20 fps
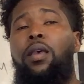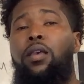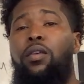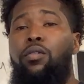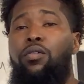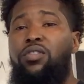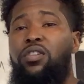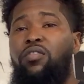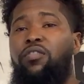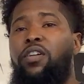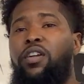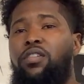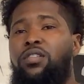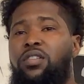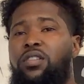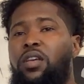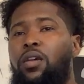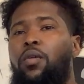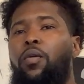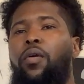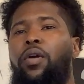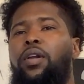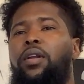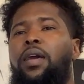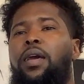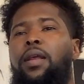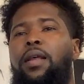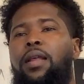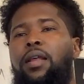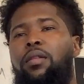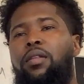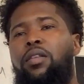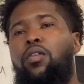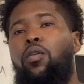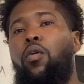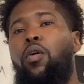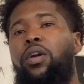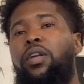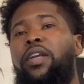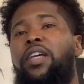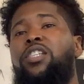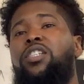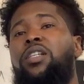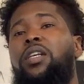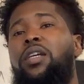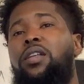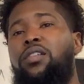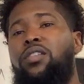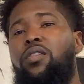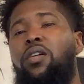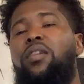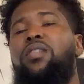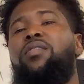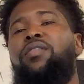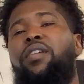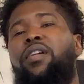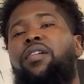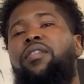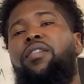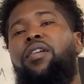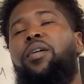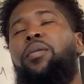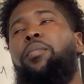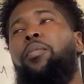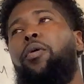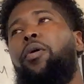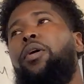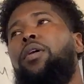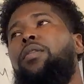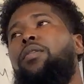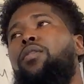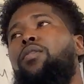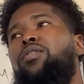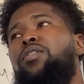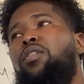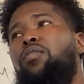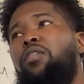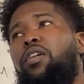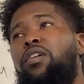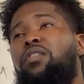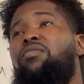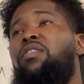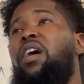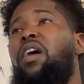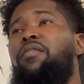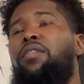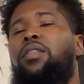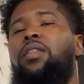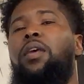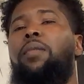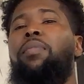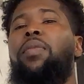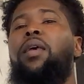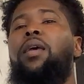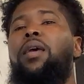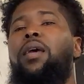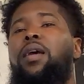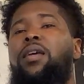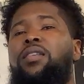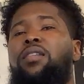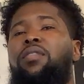Use your rudders to stay coordinated, and coordination in a stall is very, very important. Use your rudders for everything, because